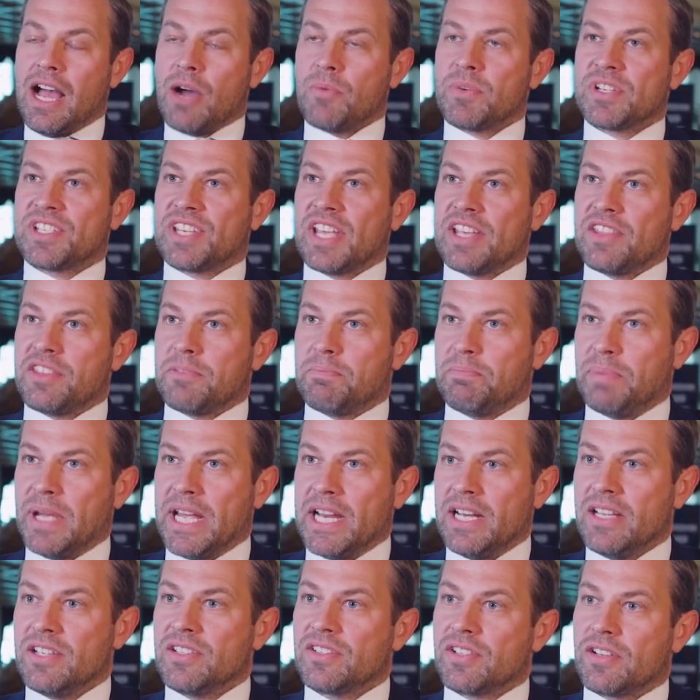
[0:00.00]
I would say the
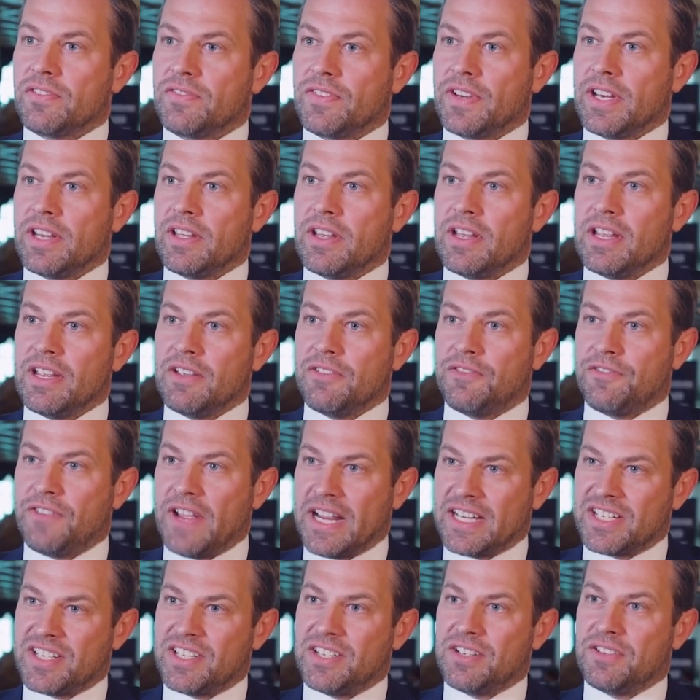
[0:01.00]
pillars of an
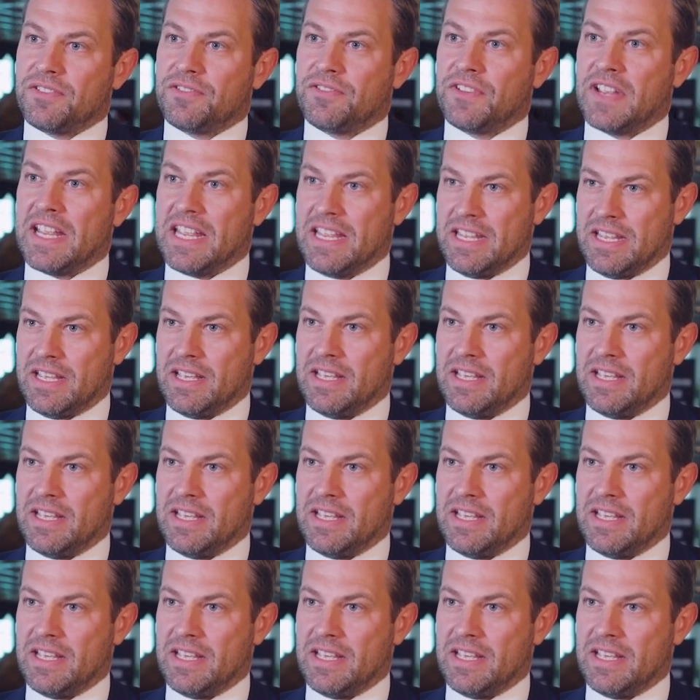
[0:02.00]
effective